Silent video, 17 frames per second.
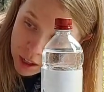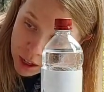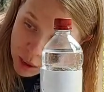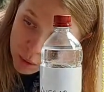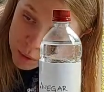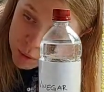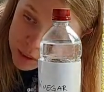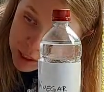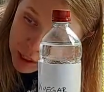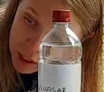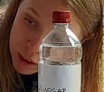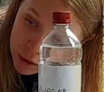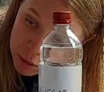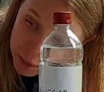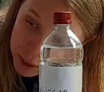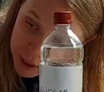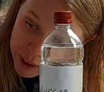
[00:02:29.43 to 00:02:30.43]
Already
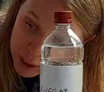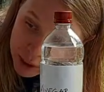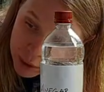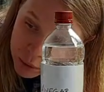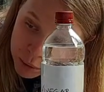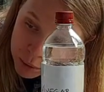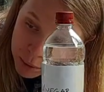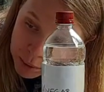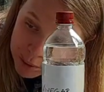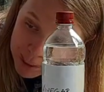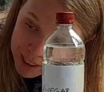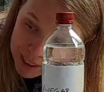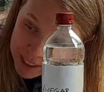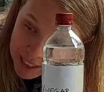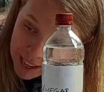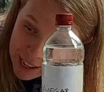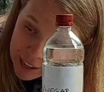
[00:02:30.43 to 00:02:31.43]
looks pretty cool, I
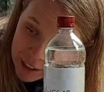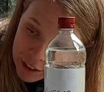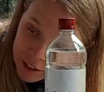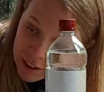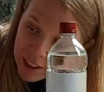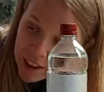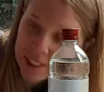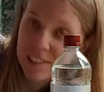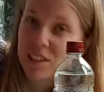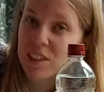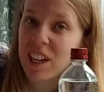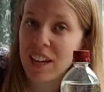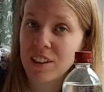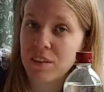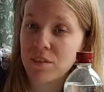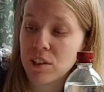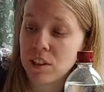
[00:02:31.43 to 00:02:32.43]
must say. It looks like some
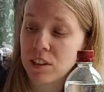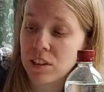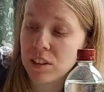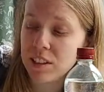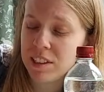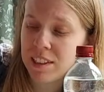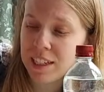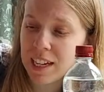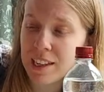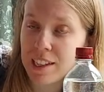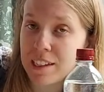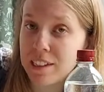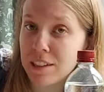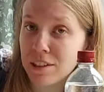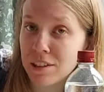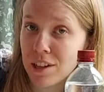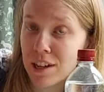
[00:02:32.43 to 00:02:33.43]
kind of jelly
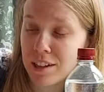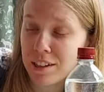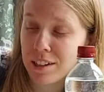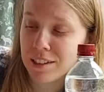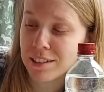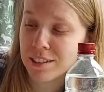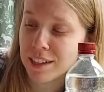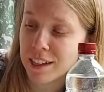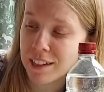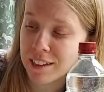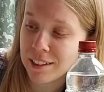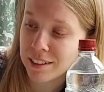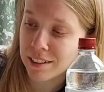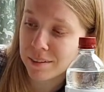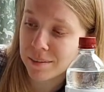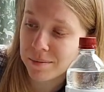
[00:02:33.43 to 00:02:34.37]
dessert, doesn't it?